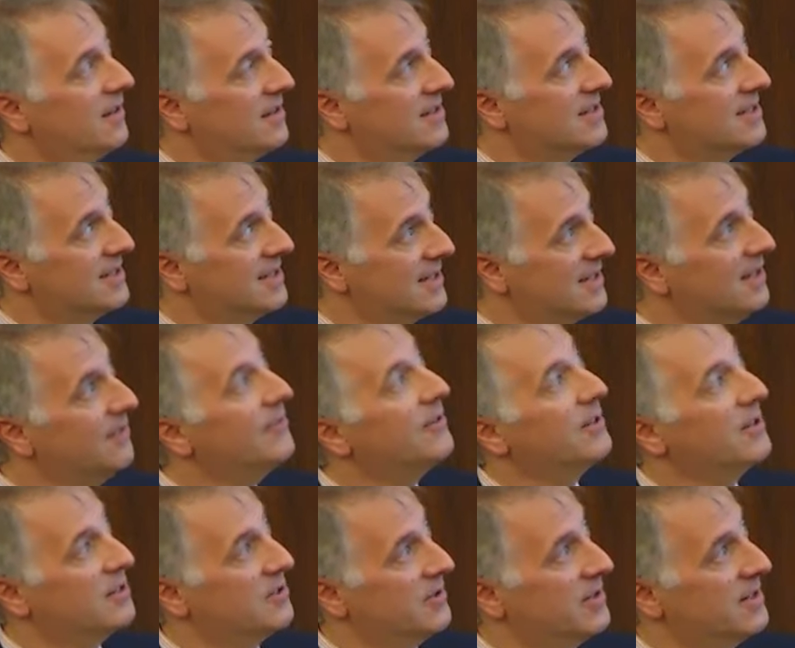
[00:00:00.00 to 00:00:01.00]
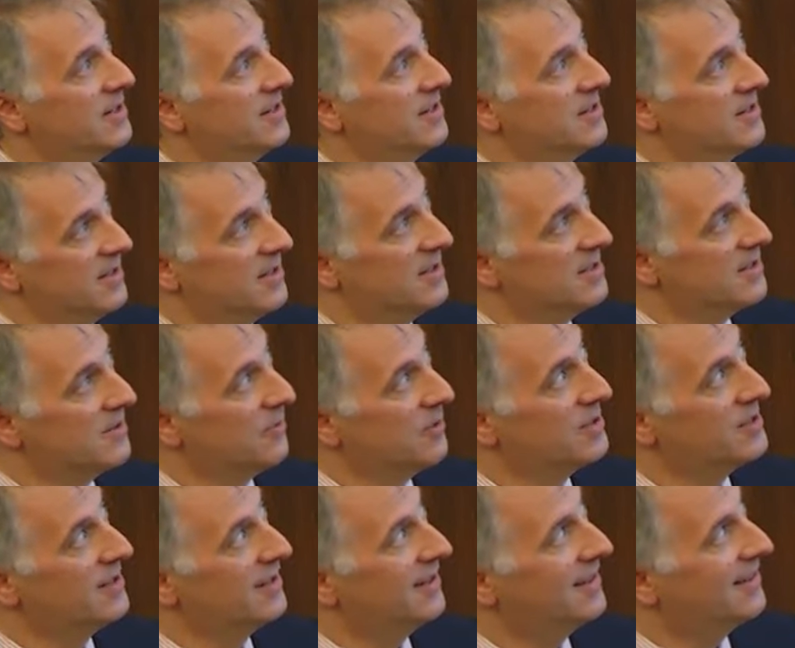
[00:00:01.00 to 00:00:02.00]
significant transitions
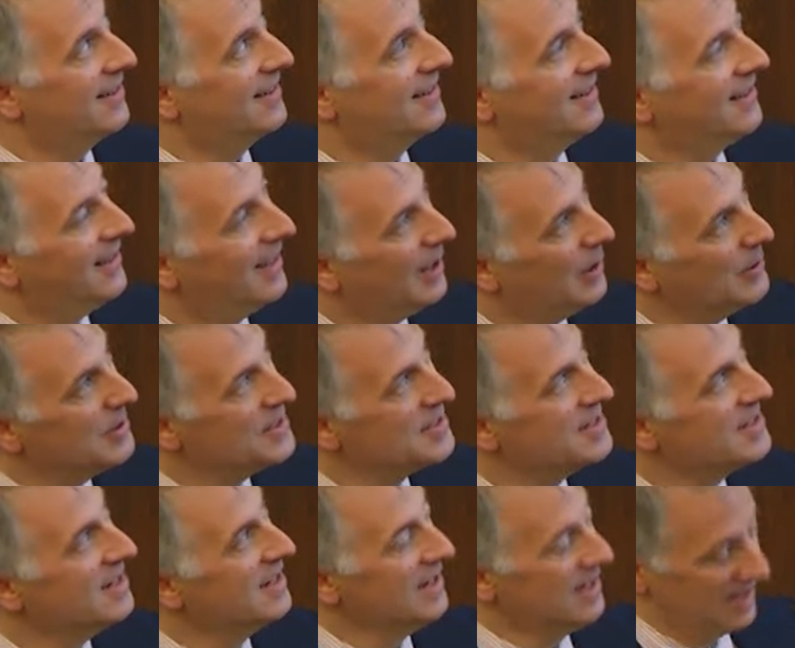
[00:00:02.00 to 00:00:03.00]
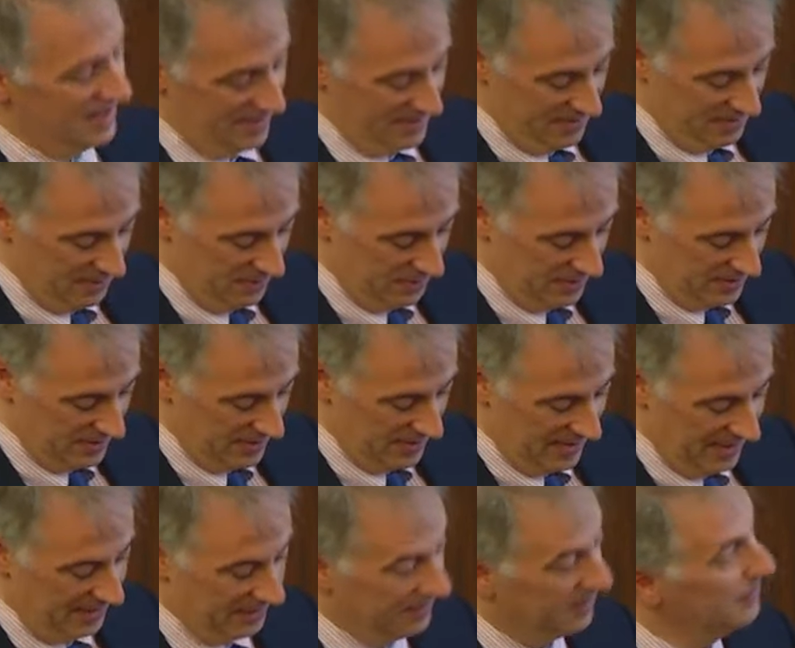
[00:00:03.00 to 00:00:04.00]
which can allow us to, to
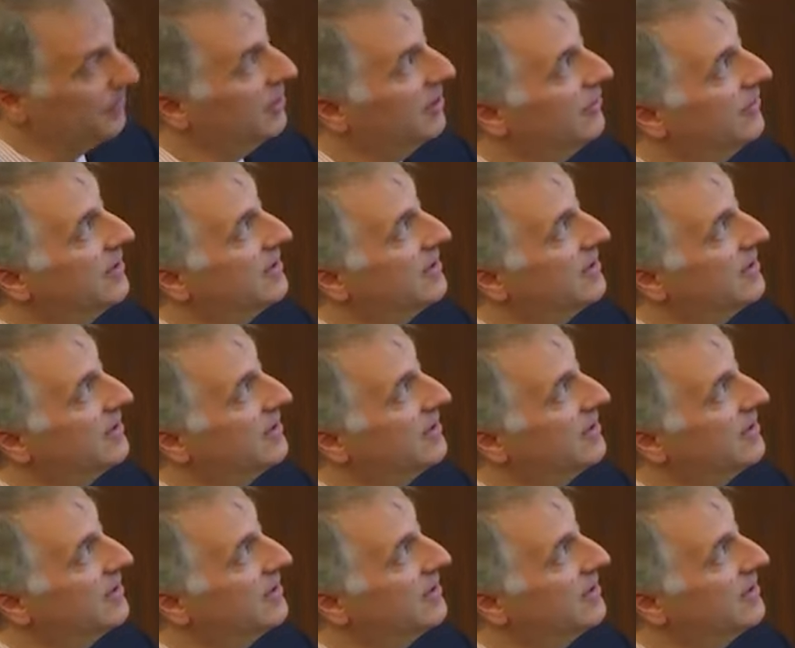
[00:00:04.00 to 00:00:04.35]
gain a little bit of